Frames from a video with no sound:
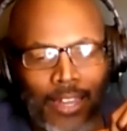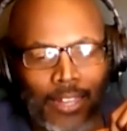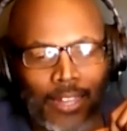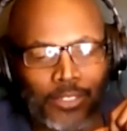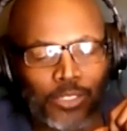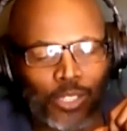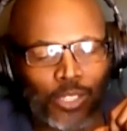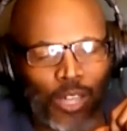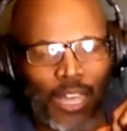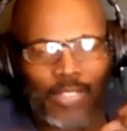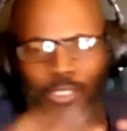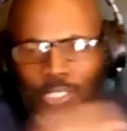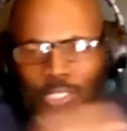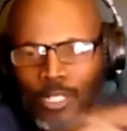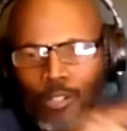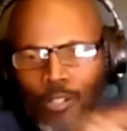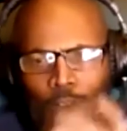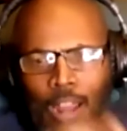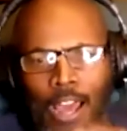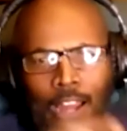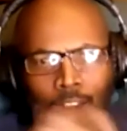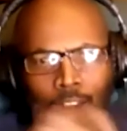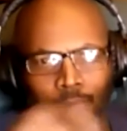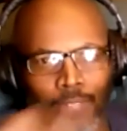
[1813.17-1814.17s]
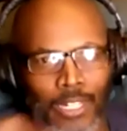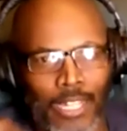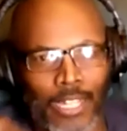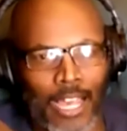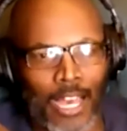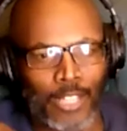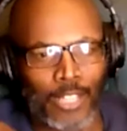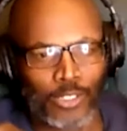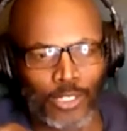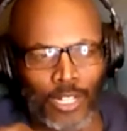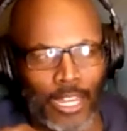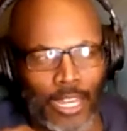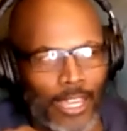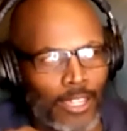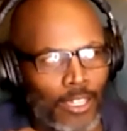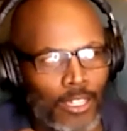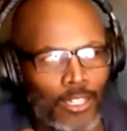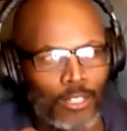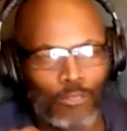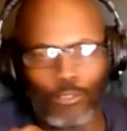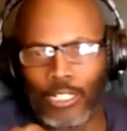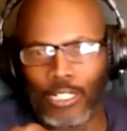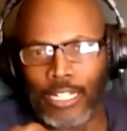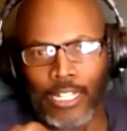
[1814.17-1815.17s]
And so I sit around, and my guys
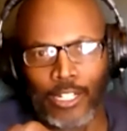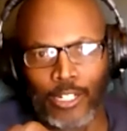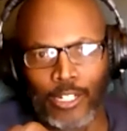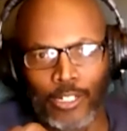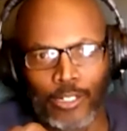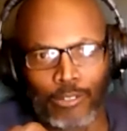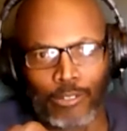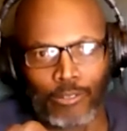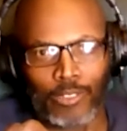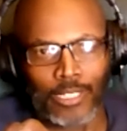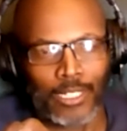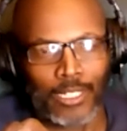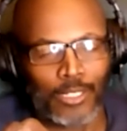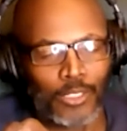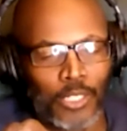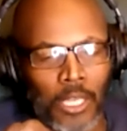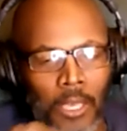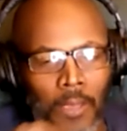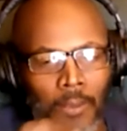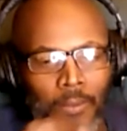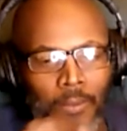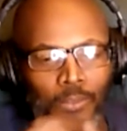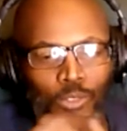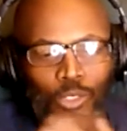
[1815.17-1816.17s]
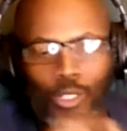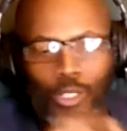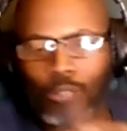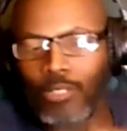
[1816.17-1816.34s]
are like, "We need to do this."